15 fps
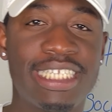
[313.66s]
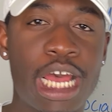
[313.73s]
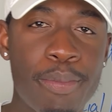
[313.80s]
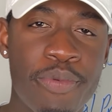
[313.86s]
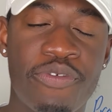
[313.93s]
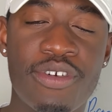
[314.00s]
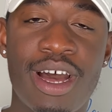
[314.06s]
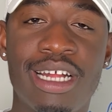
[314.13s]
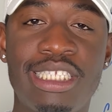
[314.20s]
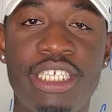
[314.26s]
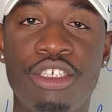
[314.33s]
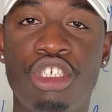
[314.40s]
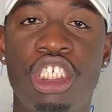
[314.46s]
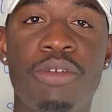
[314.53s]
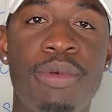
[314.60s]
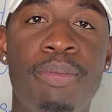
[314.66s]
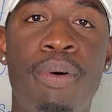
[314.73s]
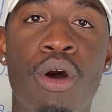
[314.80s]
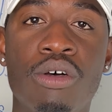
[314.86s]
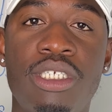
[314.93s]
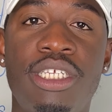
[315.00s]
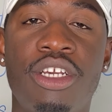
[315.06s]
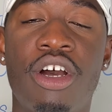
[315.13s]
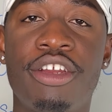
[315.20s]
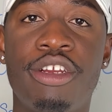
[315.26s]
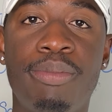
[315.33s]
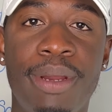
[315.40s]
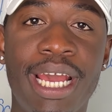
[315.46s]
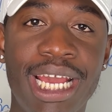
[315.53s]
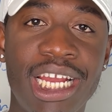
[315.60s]
type of content you should be posting on your
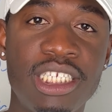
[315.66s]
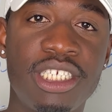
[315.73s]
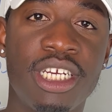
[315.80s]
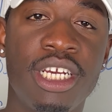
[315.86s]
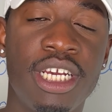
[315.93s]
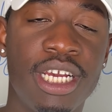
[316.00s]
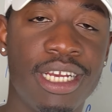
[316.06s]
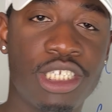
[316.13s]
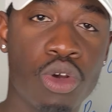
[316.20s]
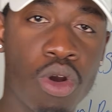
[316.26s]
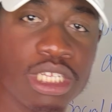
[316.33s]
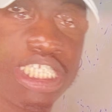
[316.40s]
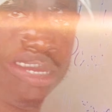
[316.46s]
page is going